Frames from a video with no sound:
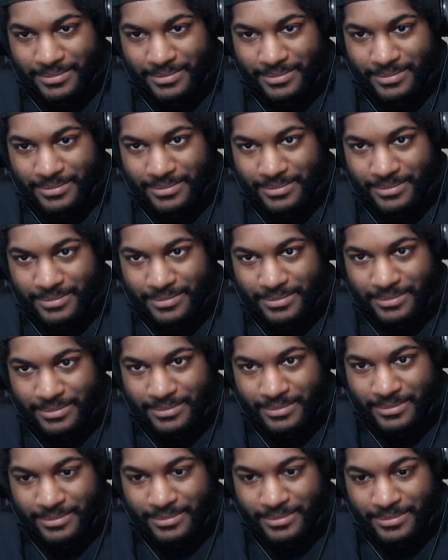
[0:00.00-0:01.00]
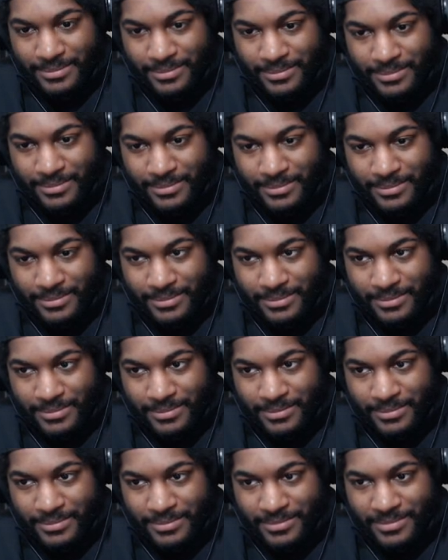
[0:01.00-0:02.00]

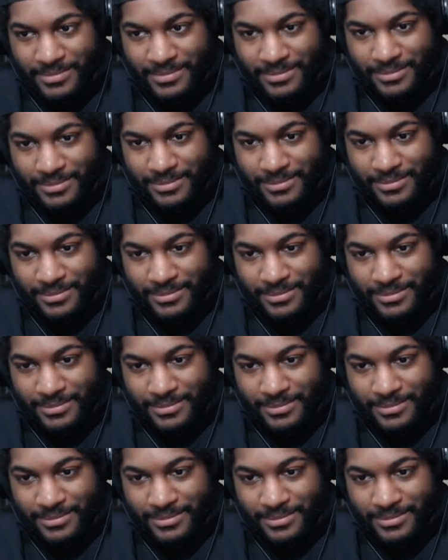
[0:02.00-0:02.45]
(no one is talking)